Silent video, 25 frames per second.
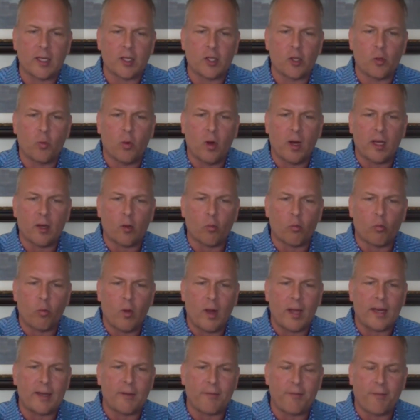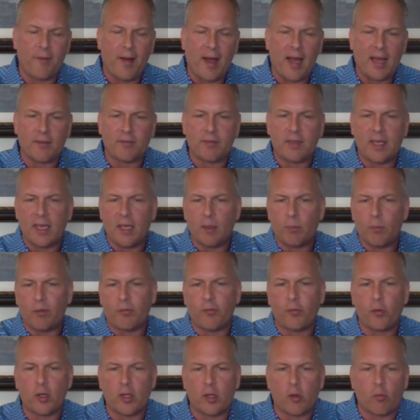and you want to run a 5K
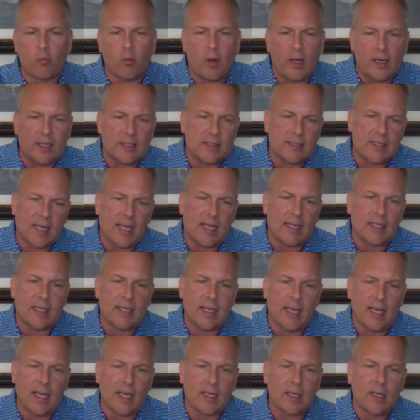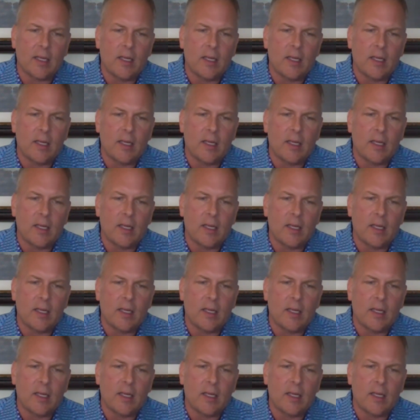before you run a 10K.